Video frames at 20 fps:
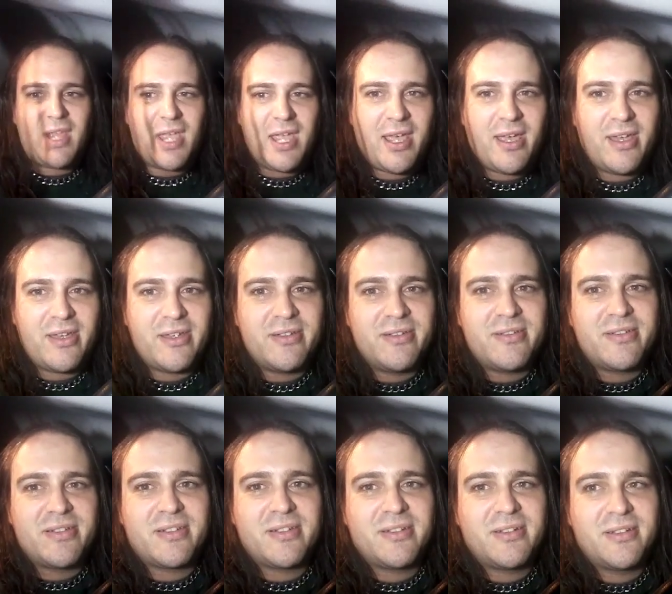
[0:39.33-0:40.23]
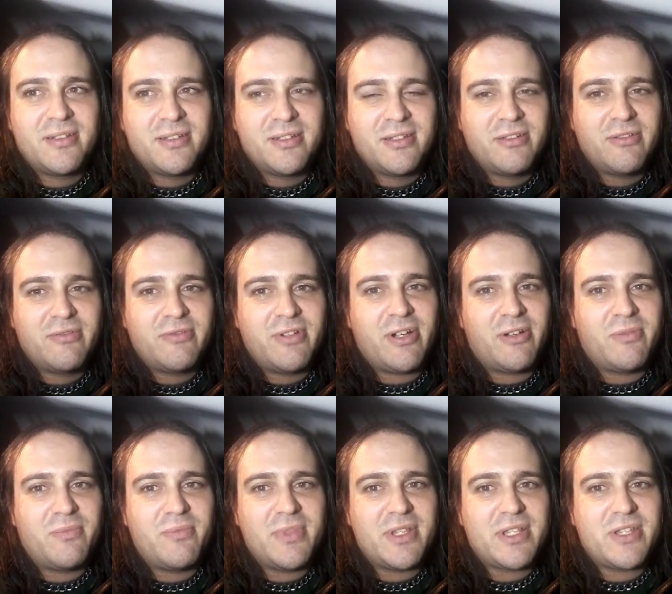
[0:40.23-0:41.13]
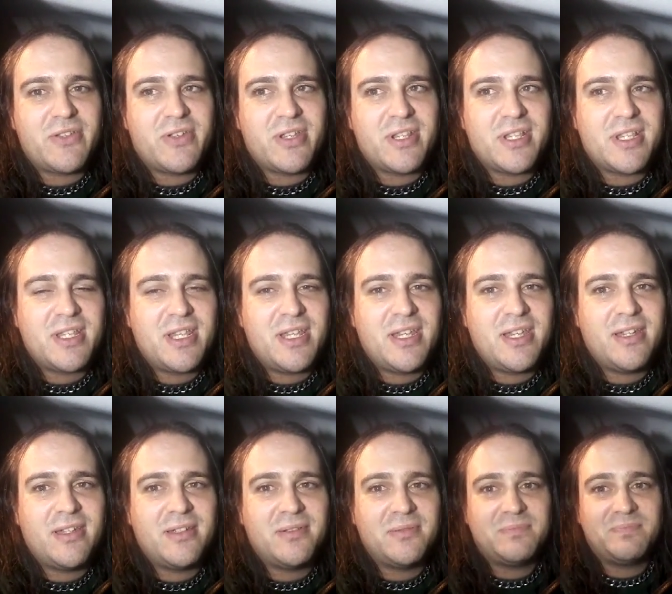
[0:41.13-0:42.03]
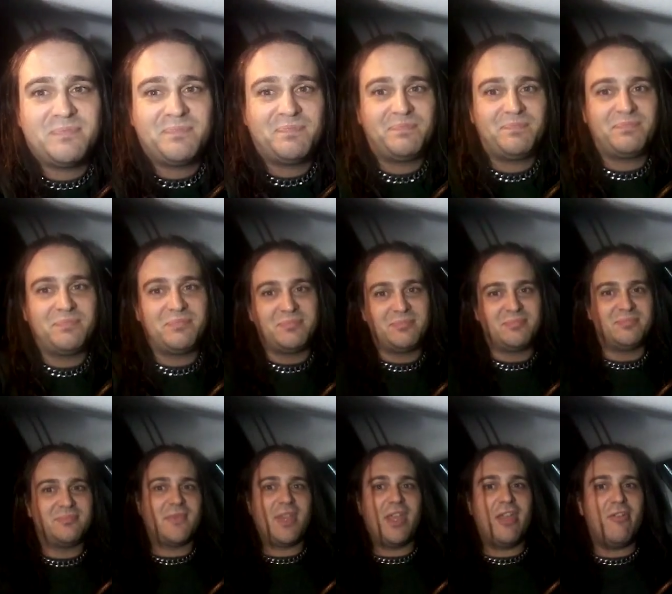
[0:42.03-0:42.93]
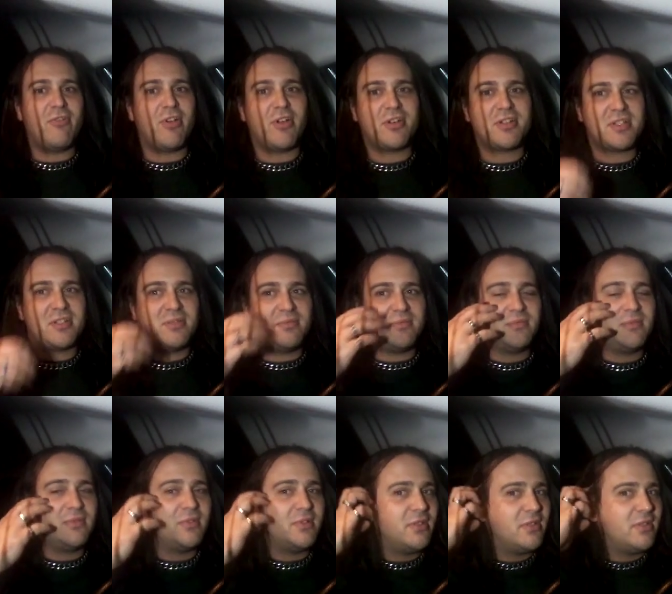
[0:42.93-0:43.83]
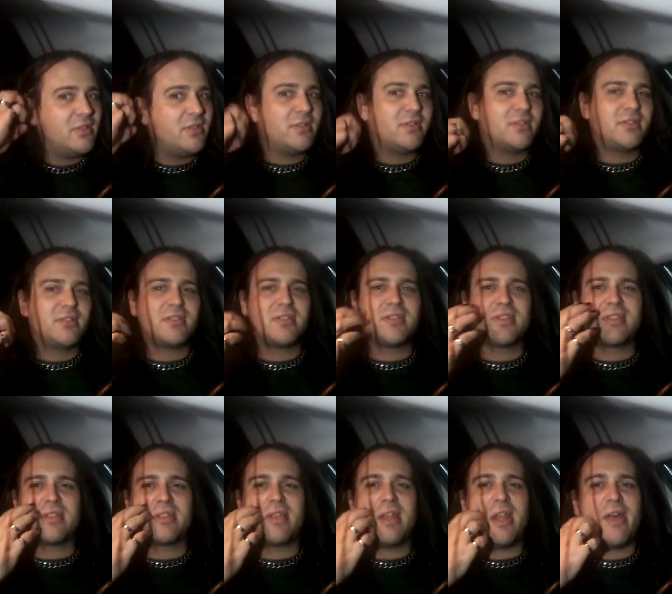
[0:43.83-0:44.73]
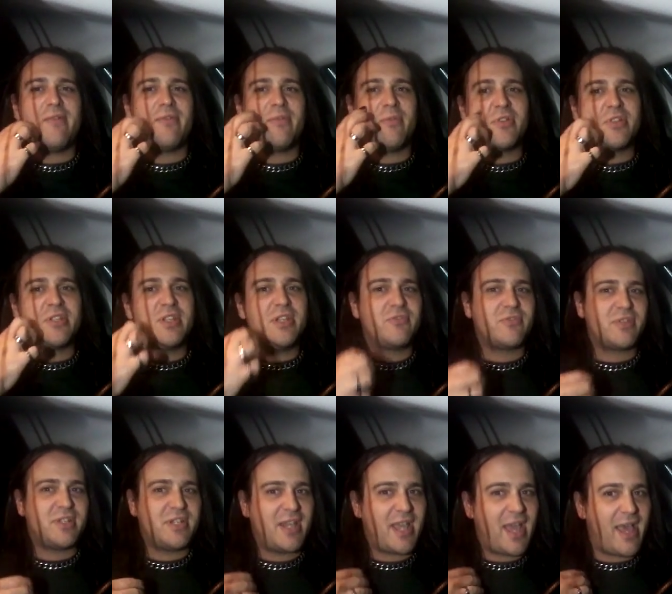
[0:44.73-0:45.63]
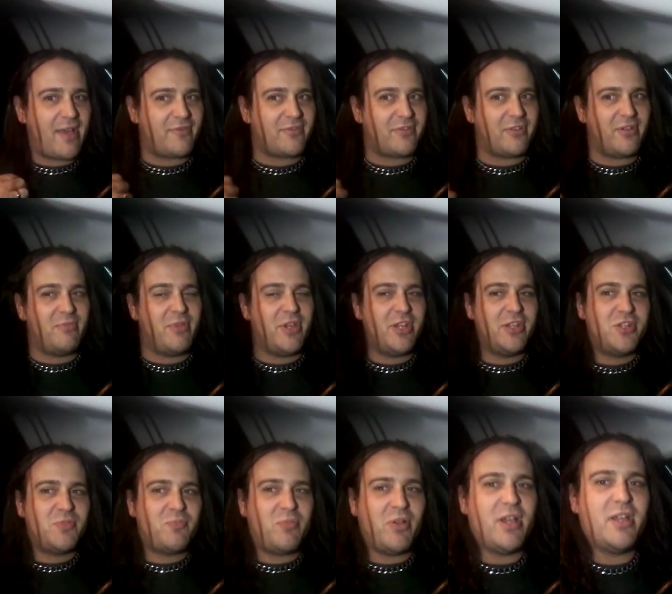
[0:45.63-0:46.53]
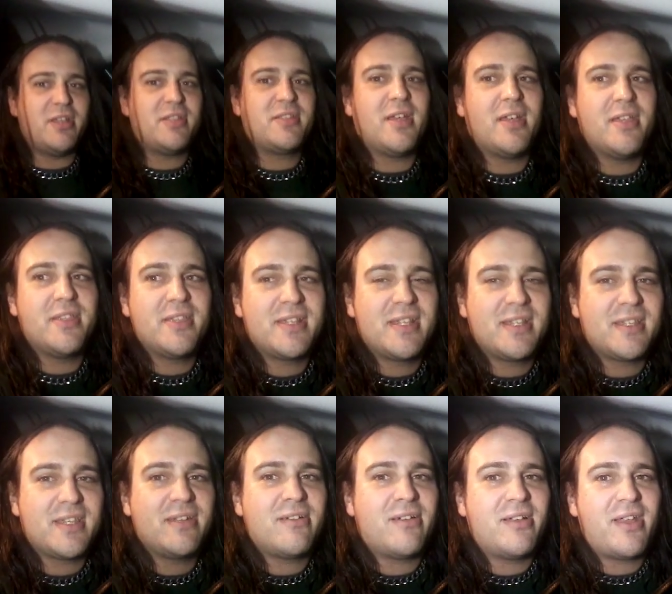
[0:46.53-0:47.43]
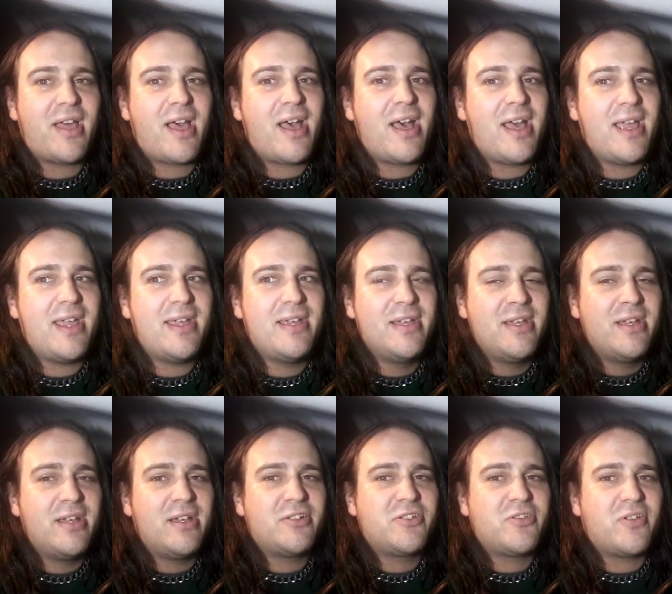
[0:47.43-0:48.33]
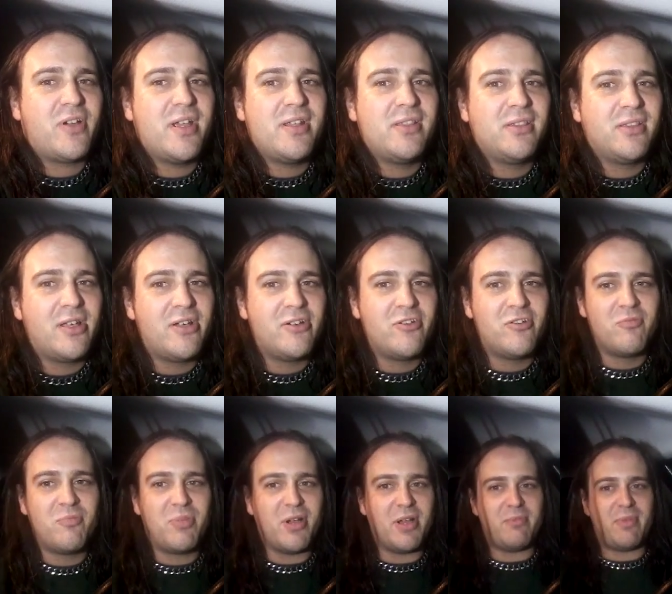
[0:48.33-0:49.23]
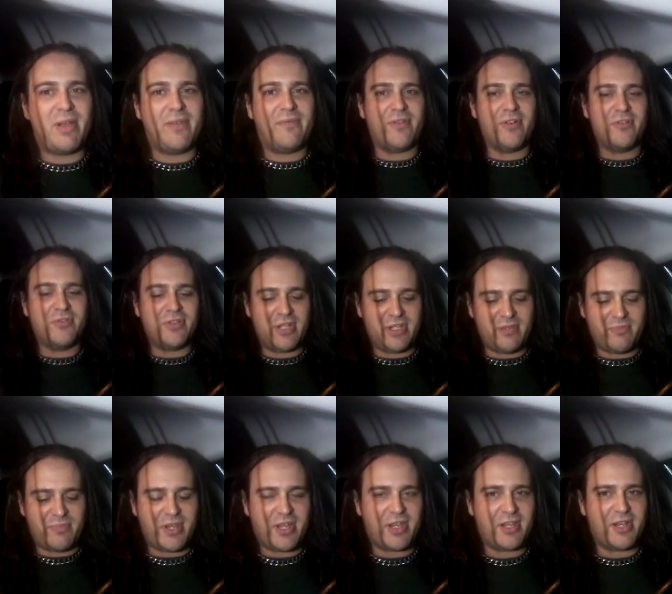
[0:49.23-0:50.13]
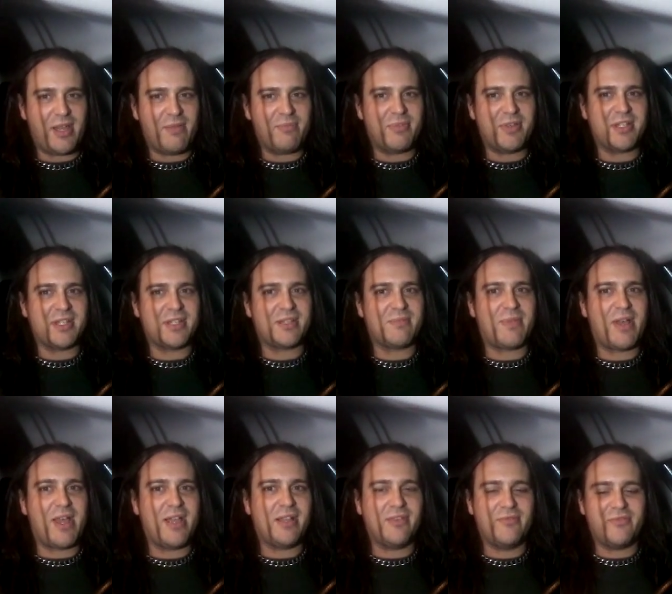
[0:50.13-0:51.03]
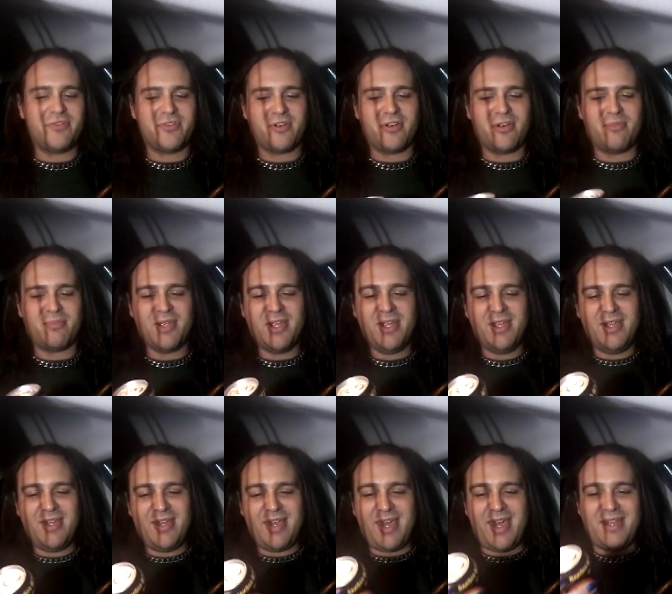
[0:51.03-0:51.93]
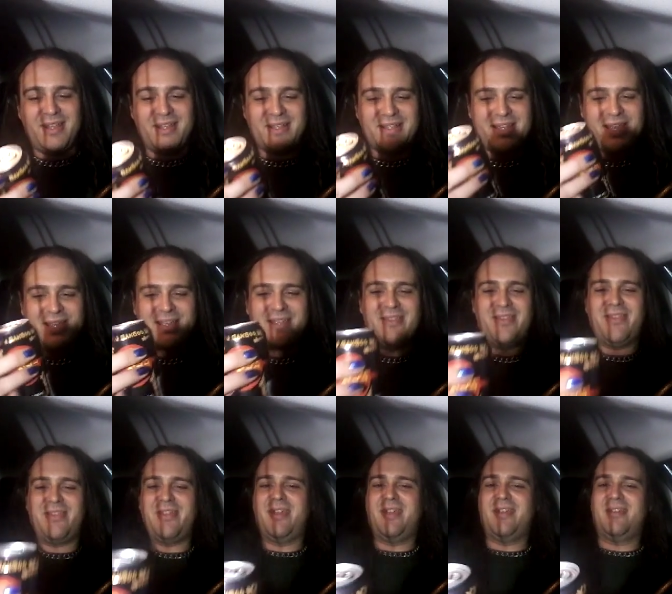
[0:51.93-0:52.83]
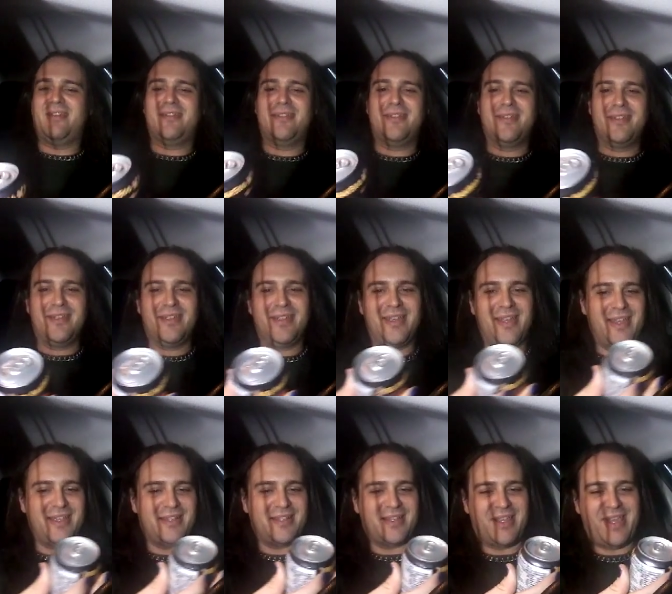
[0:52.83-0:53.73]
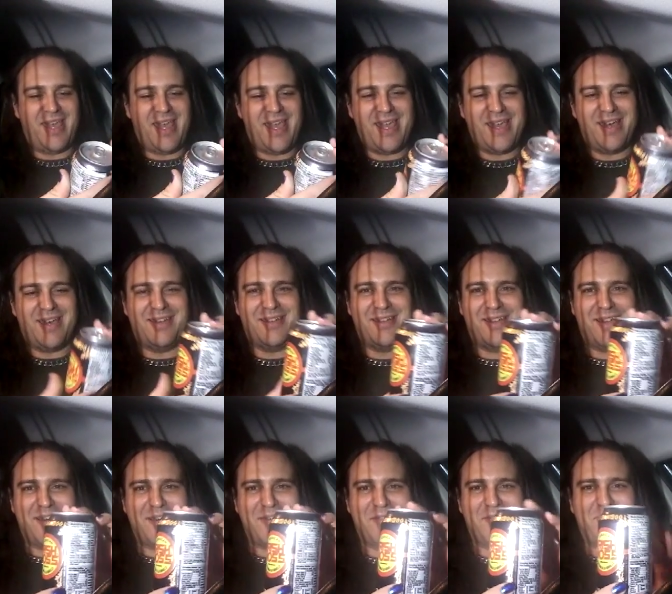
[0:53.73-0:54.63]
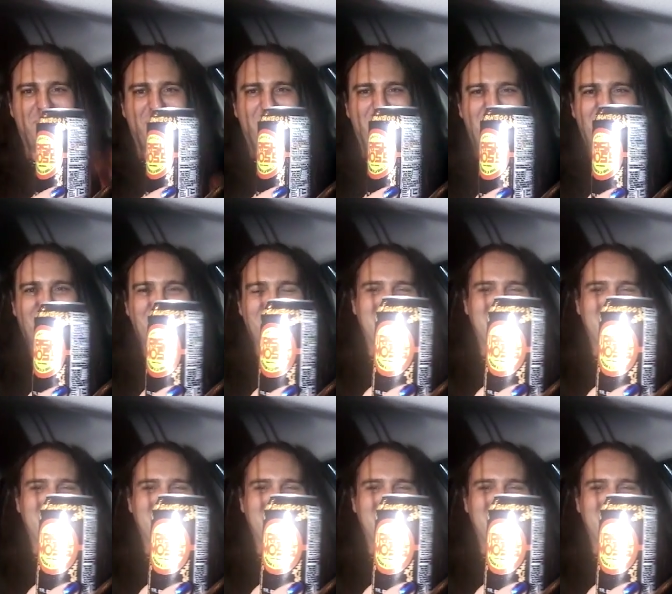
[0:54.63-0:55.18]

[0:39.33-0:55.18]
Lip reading: and well, as you can see, it works. It's gonna have the most interesting after image, but this is it on high. Tried low, but my phone didn't pick it up because it's a pile of dirt. And the second thing is a can of